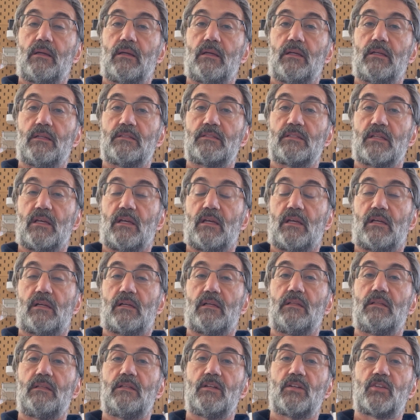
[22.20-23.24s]
is a
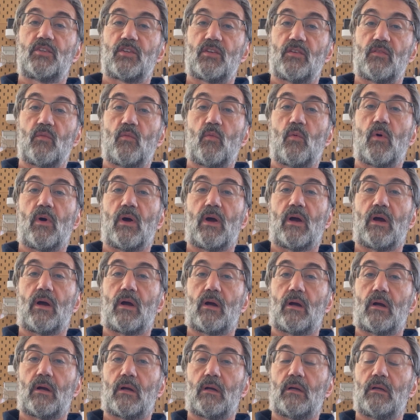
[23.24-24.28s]
condition
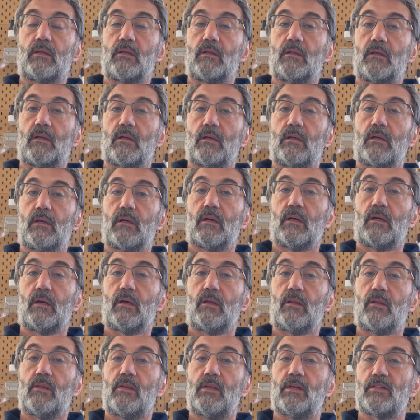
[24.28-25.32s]
where
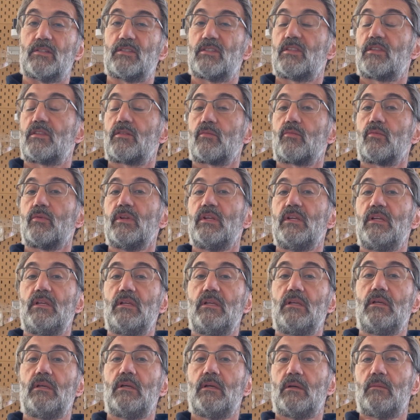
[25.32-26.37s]
there's
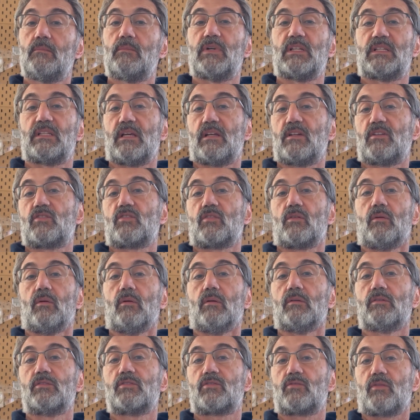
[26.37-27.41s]
three
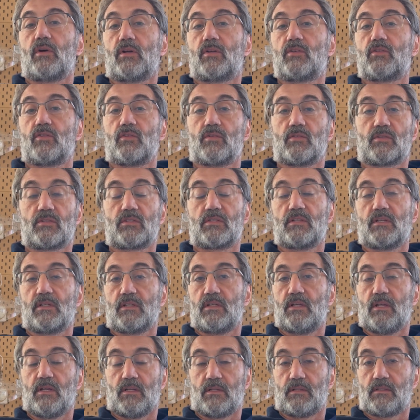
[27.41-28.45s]
potential structures that
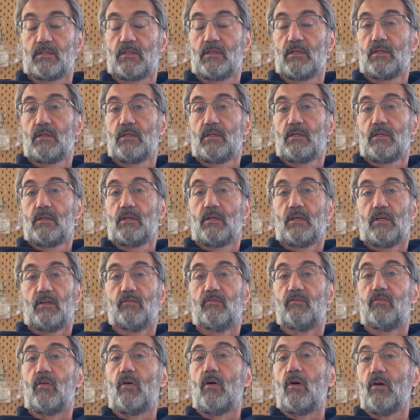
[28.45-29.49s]
get
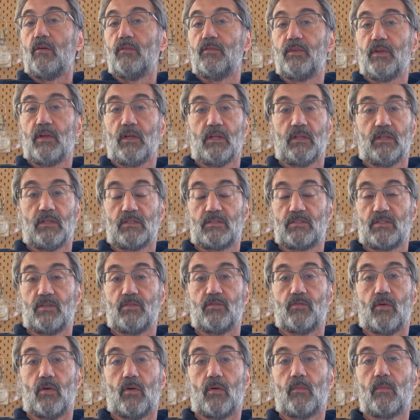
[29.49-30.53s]
involved in the
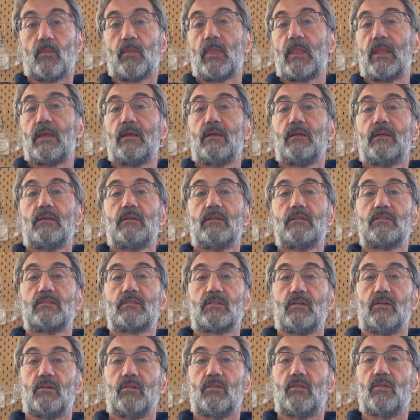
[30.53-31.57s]
syndrome.
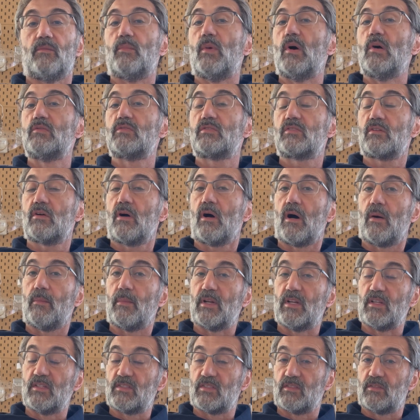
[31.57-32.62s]
So the most
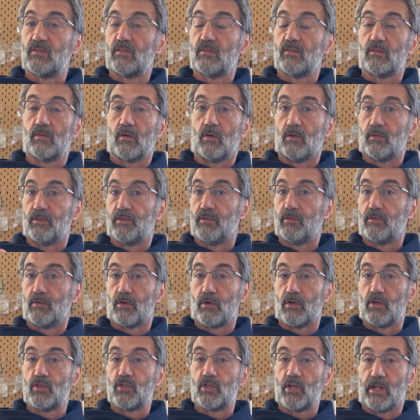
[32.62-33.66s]
common is called
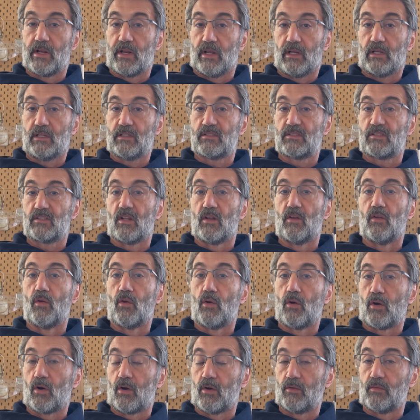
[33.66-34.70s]
neurogenic. It's the
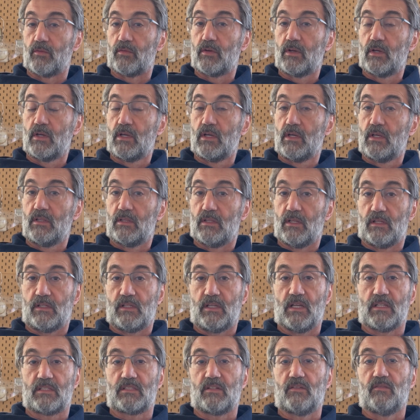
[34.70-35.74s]
nerve that
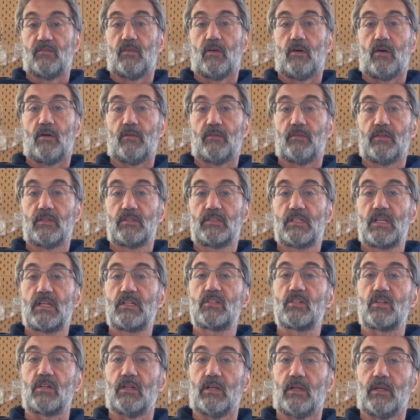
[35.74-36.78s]
gets involved.
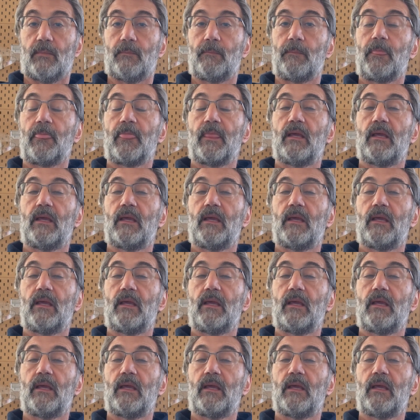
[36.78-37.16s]
Essentially,